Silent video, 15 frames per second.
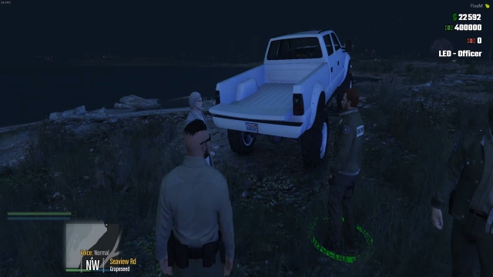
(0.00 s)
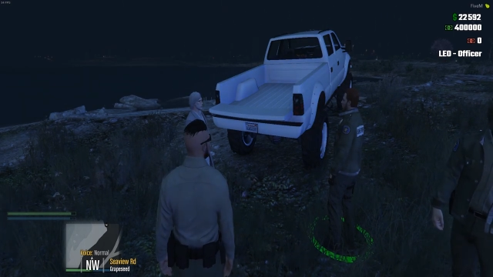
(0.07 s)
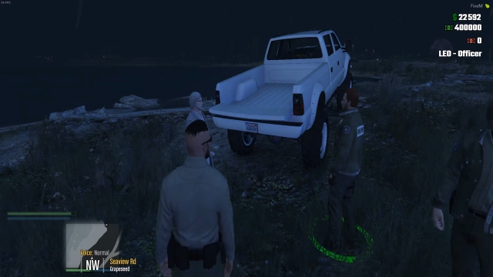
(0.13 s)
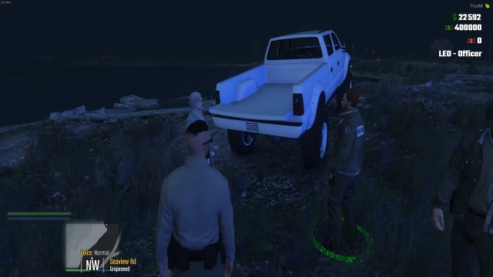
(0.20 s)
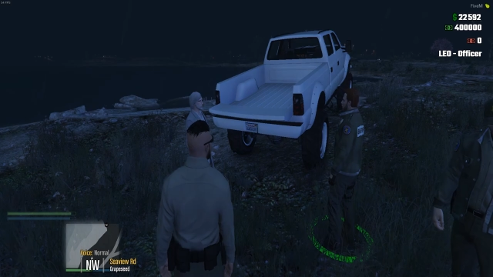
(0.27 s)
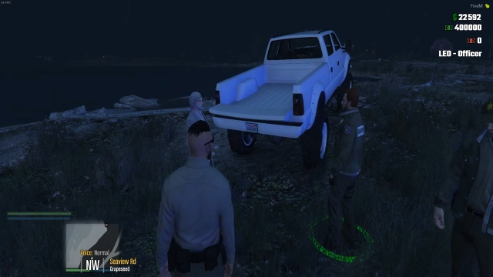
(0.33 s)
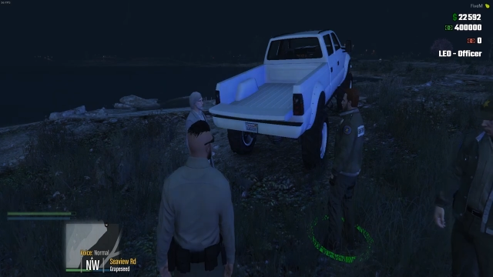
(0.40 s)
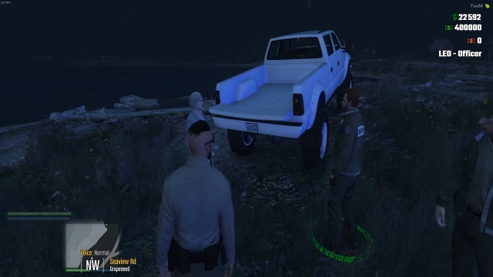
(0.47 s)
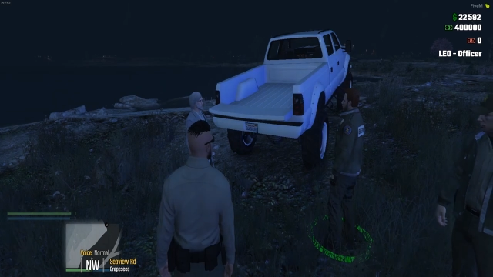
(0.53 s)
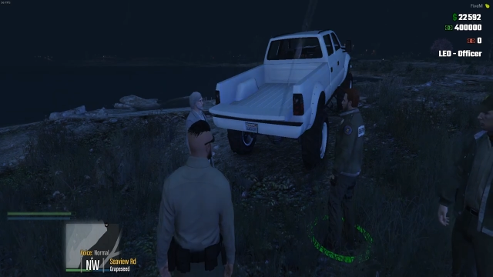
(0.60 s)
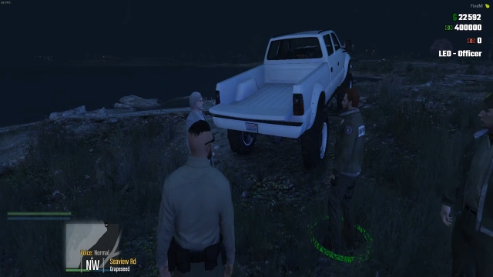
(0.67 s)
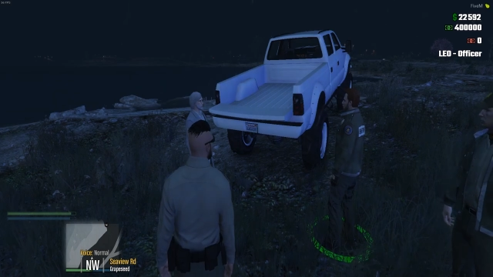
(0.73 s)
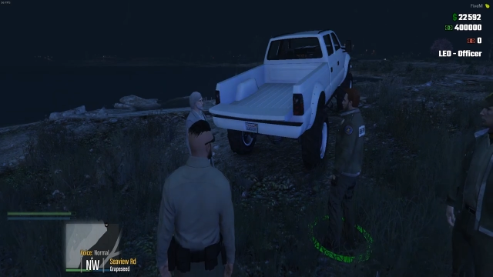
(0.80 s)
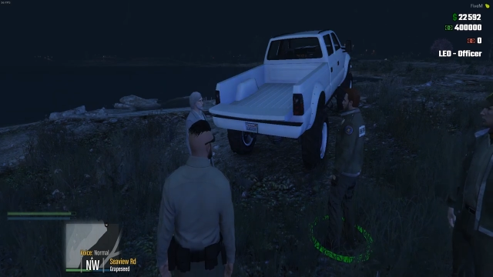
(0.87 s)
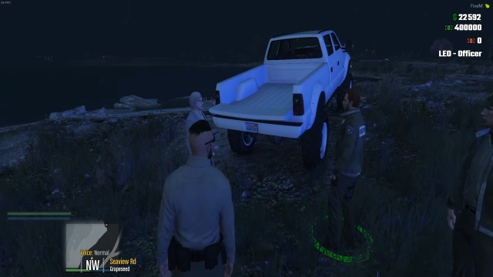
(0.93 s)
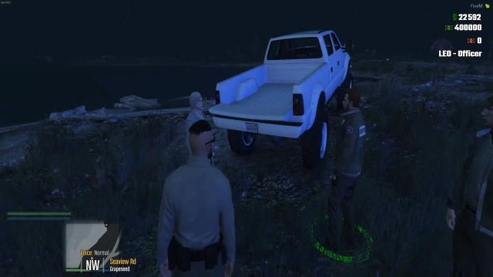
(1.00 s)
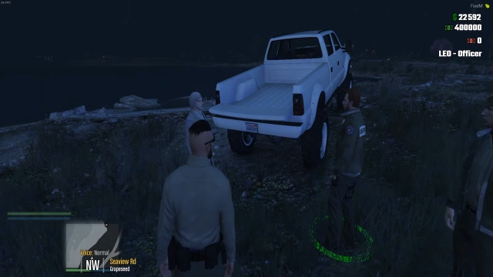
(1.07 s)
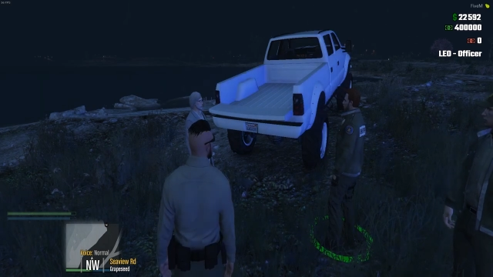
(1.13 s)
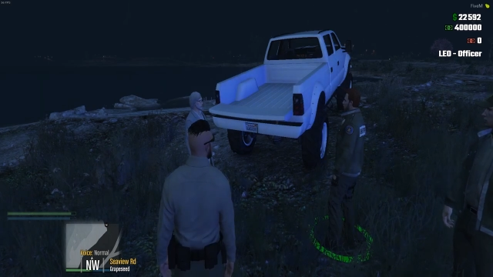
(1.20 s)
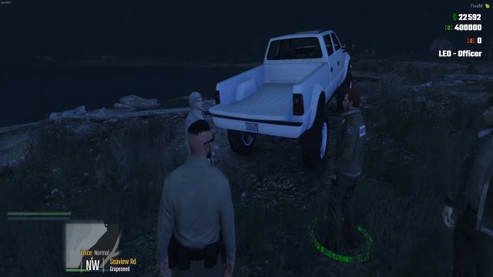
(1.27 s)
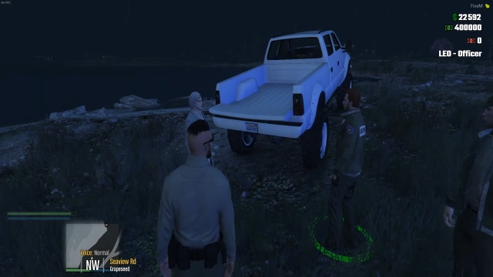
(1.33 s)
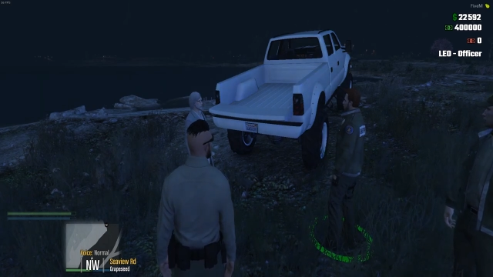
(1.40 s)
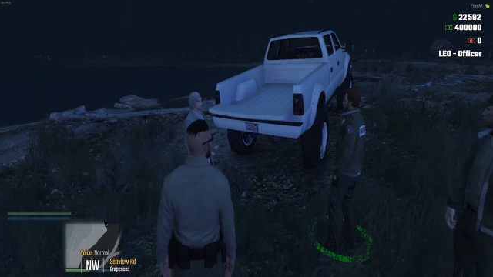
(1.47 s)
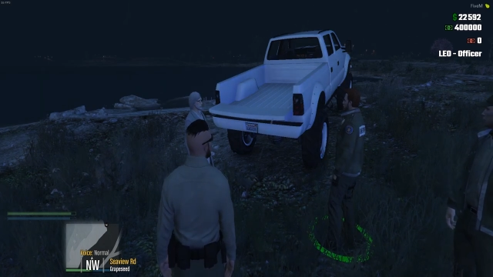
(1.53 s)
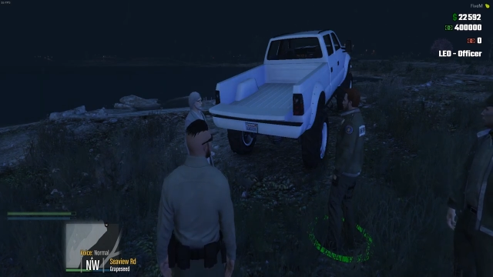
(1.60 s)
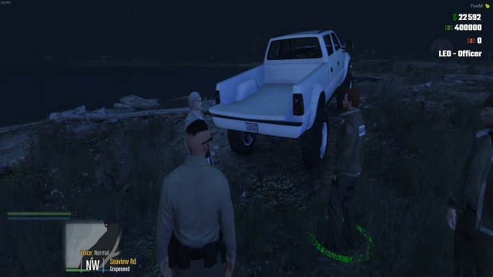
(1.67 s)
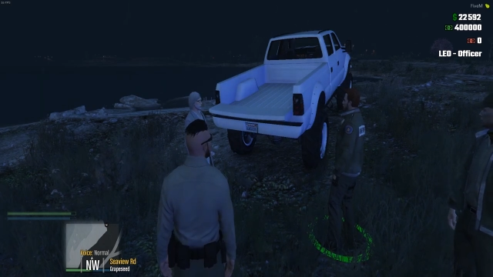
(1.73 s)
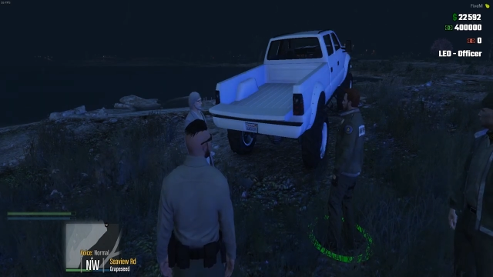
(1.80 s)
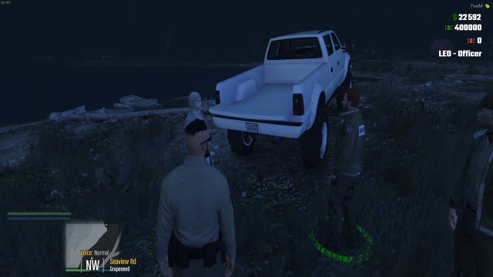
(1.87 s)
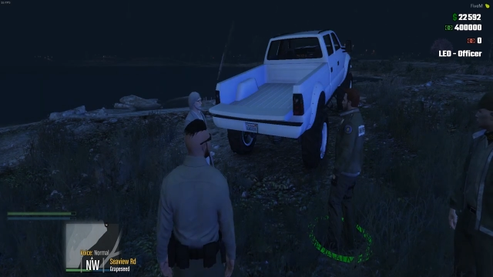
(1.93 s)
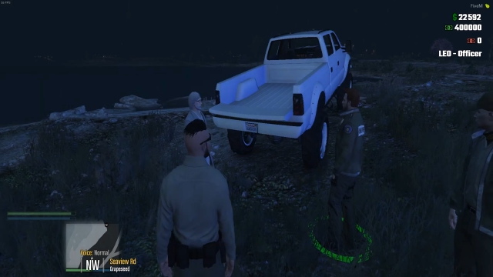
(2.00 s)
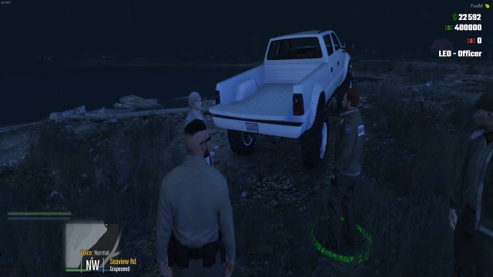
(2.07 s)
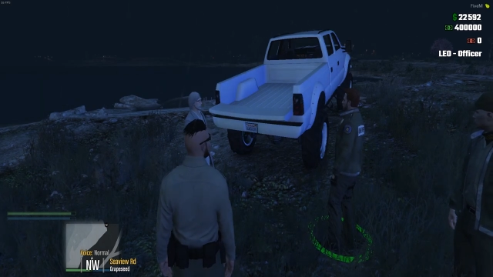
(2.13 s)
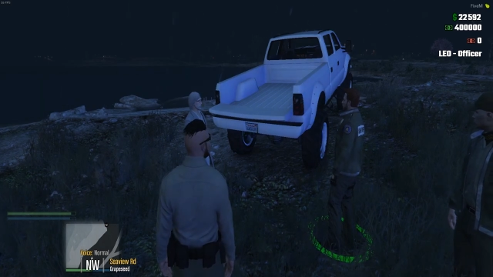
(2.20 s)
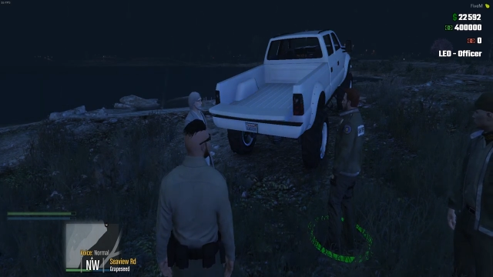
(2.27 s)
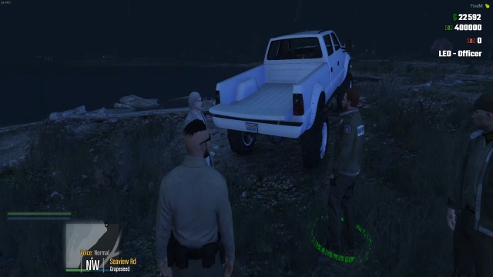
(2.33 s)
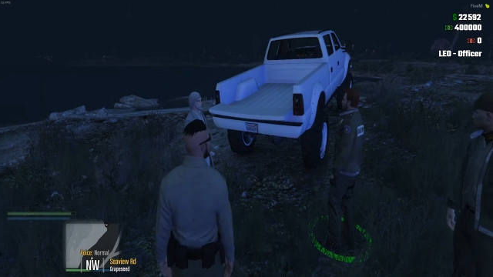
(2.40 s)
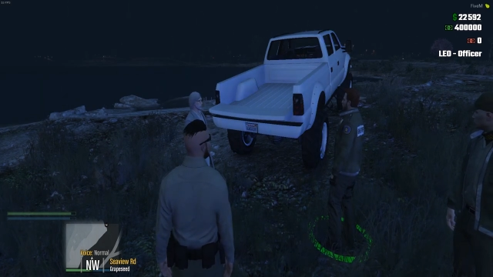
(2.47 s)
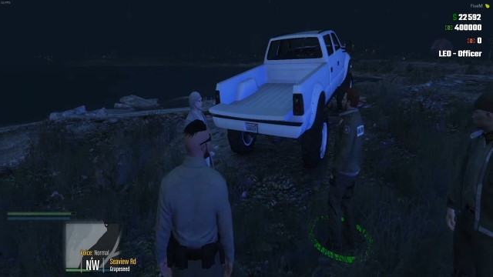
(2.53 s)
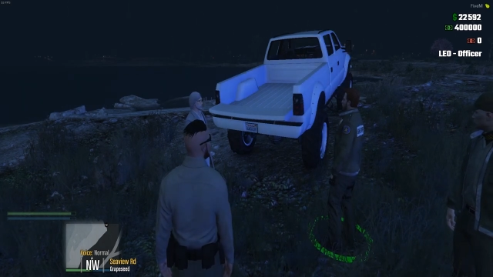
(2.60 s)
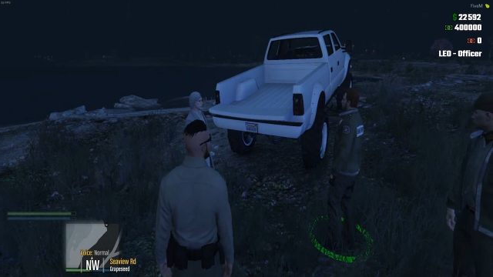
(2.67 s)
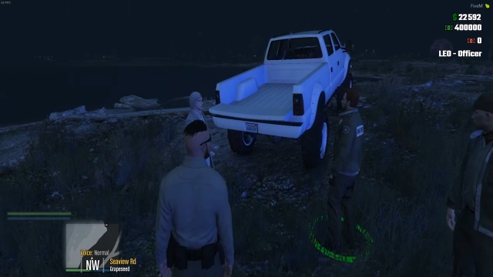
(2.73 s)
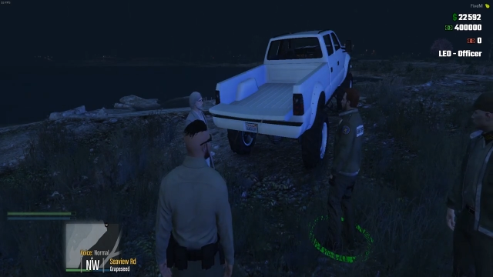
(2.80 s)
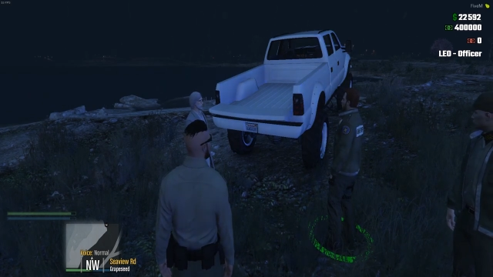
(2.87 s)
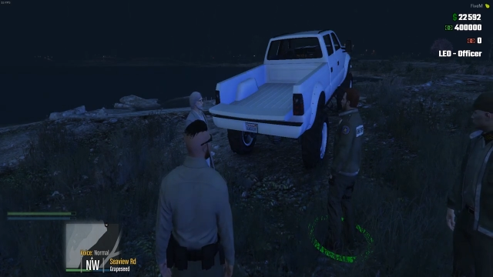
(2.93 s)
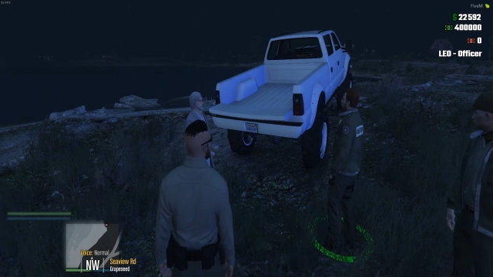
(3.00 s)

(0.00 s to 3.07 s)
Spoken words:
[unreadable: no face in view]